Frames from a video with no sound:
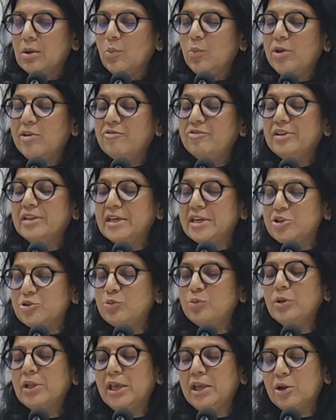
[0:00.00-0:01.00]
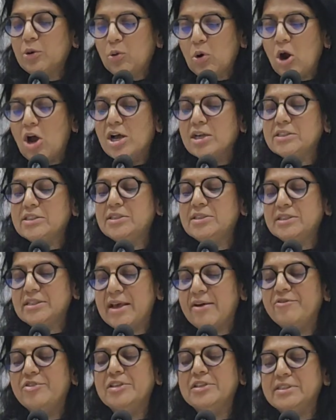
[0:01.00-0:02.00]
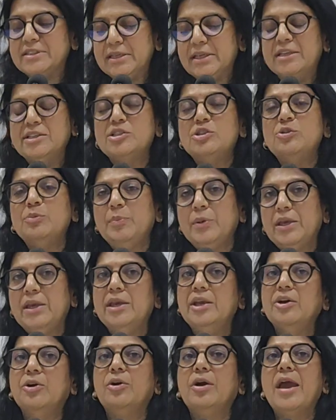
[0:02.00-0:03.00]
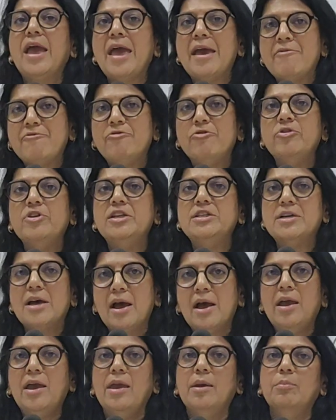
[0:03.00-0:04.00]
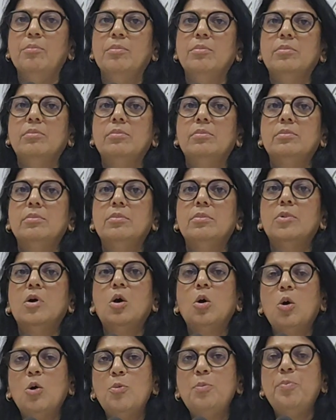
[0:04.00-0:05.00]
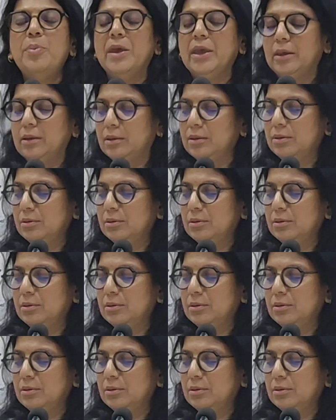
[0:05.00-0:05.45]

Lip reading: We've literally crossed 7 seas to be here every time, hoping.